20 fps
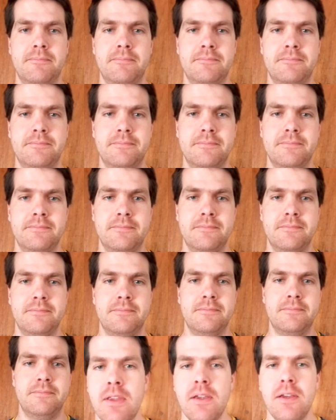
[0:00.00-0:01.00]

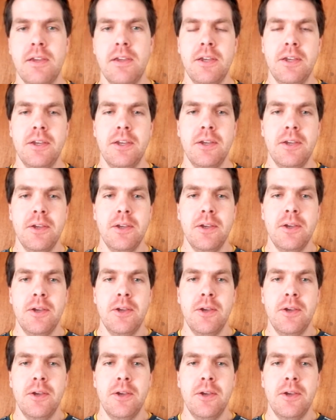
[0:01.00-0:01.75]
No one is speaking in this clip.